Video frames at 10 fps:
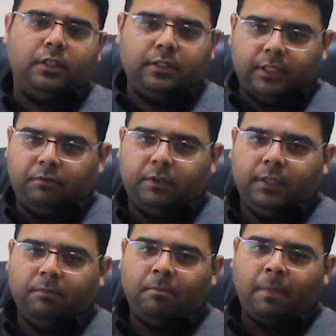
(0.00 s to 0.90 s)
safety.
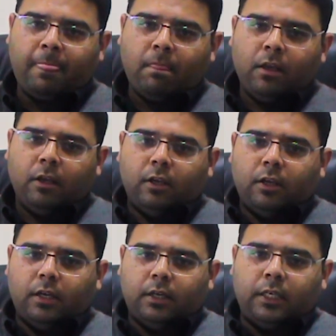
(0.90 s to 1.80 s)

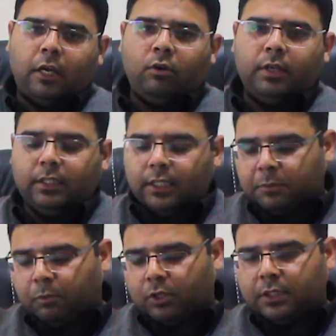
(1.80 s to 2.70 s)
Now in this
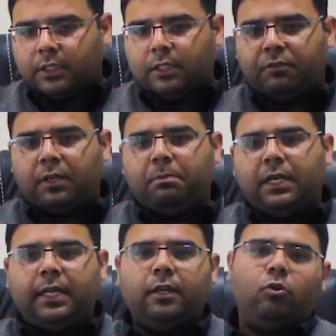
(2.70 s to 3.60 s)
process different
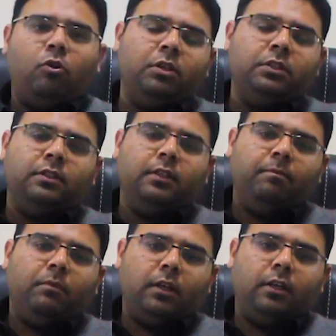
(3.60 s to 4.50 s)
building codes
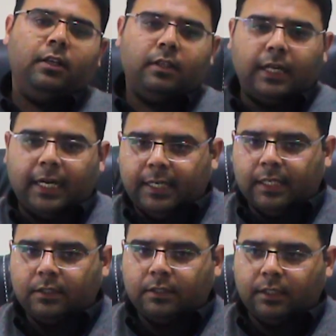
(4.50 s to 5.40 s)
guide
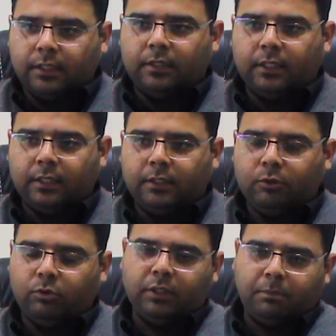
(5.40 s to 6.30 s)
us
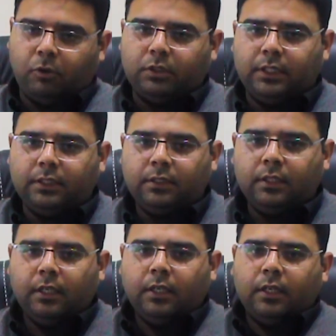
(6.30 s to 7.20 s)
during the process.
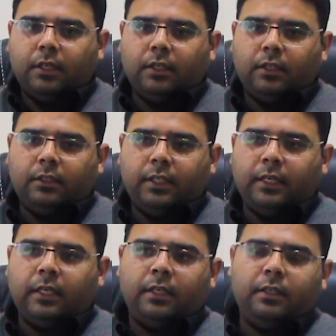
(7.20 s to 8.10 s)
There
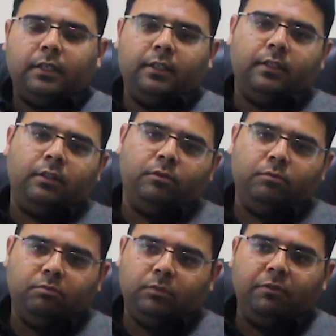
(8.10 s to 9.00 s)
are
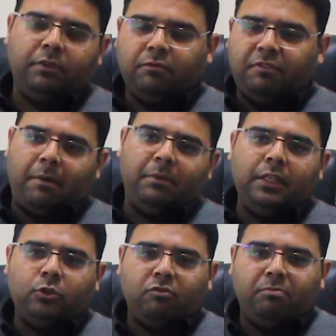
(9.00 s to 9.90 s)
different
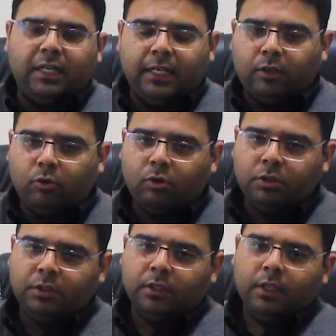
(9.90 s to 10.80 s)
families of building codes